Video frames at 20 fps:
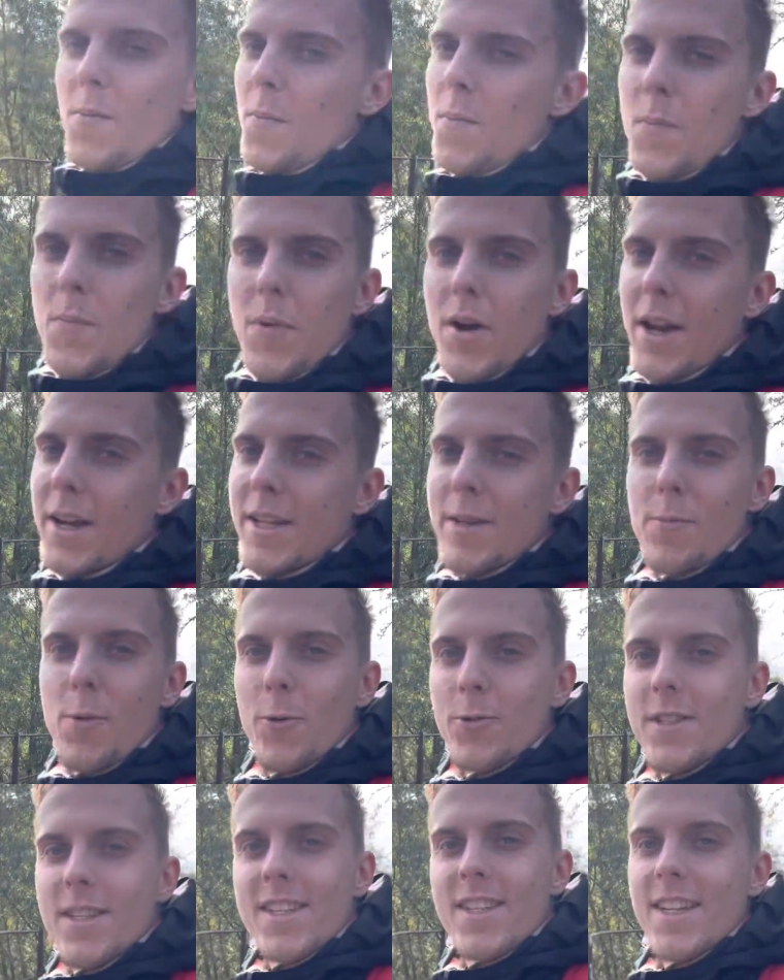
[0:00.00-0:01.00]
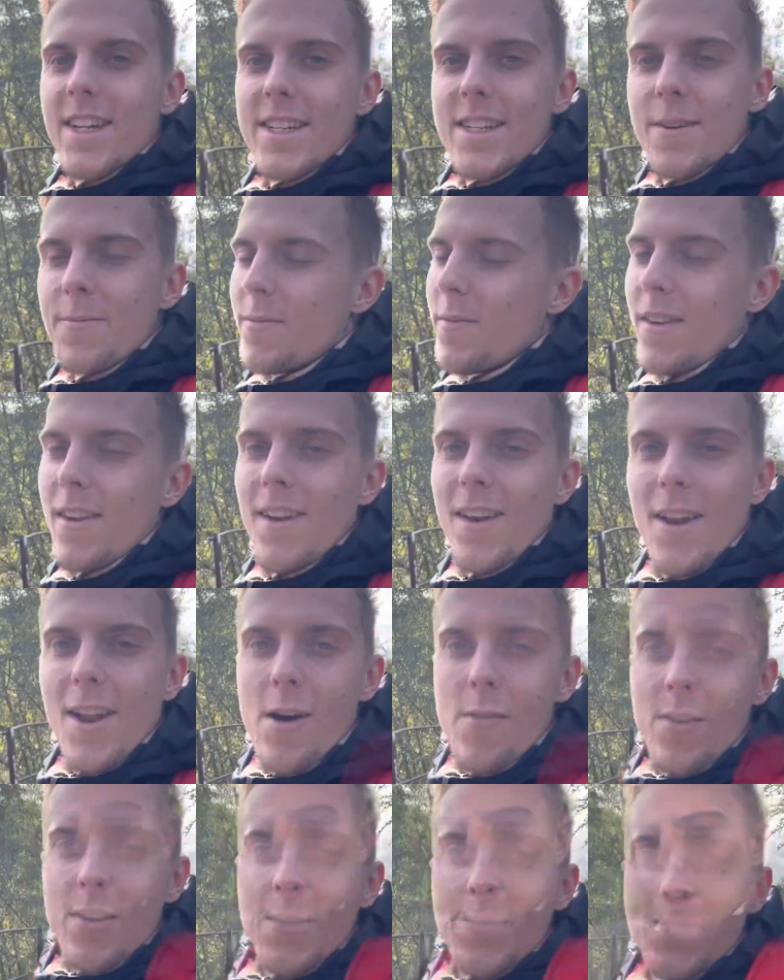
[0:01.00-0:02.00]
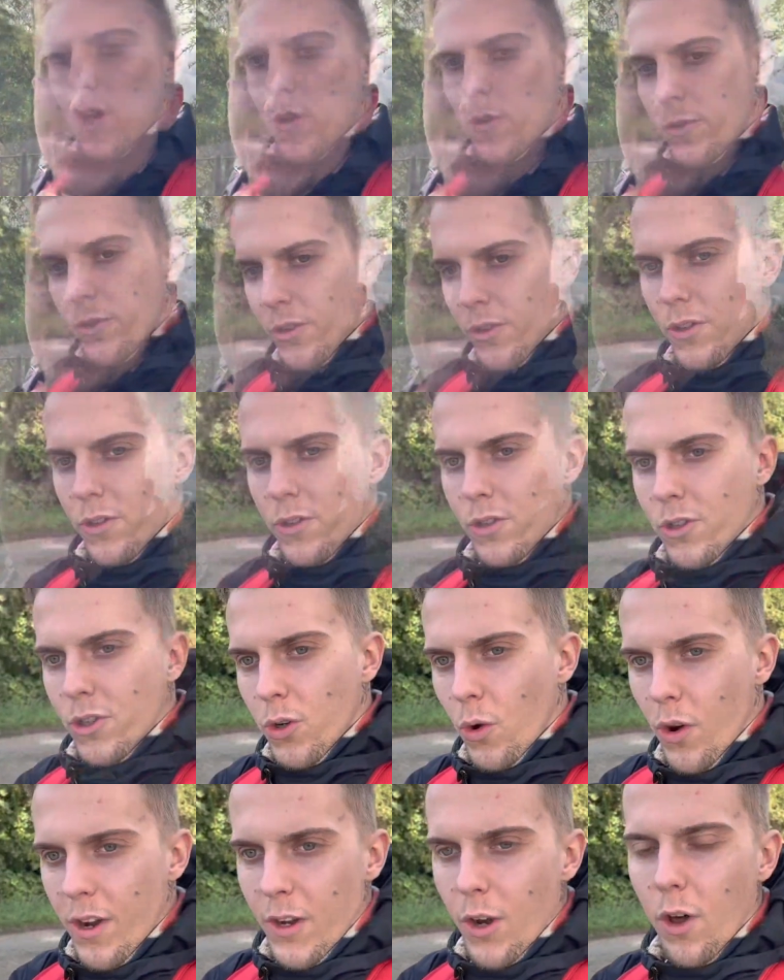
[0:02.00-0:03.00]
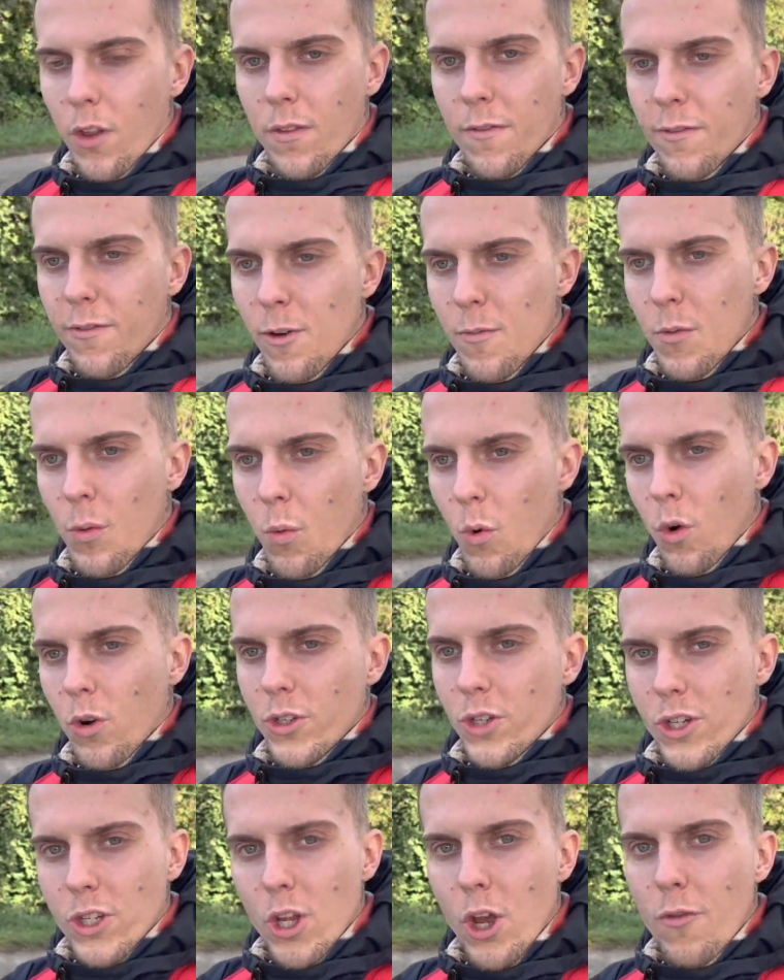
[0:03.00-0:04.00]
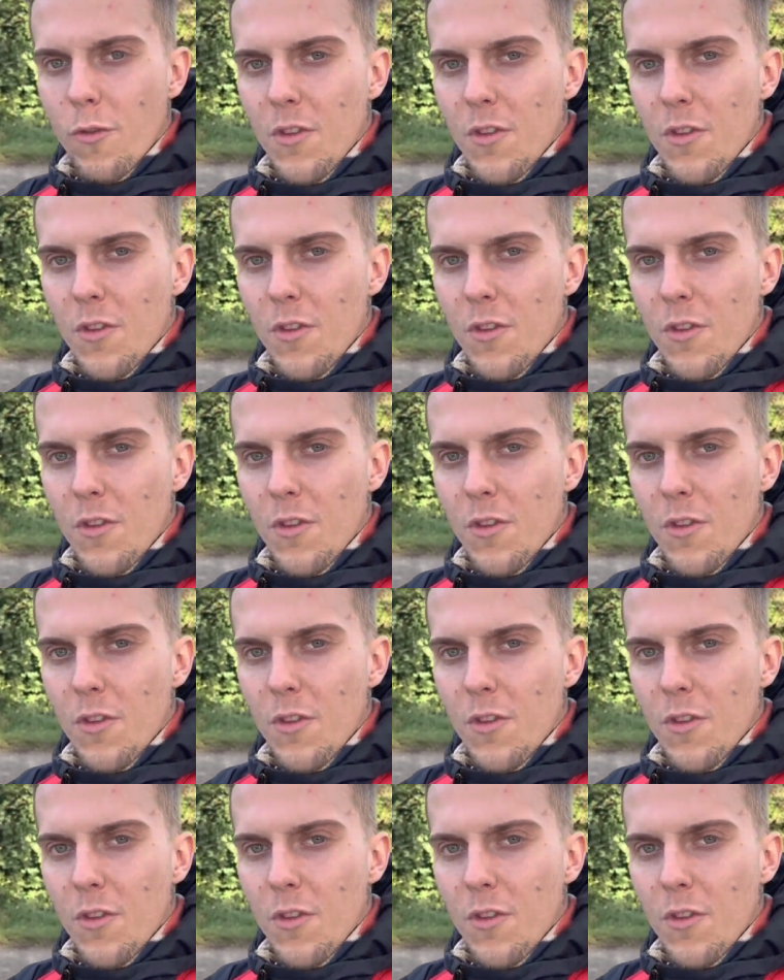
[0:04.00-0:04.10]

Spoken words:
Plenty more to see. Love it. So shorting on from the walk just over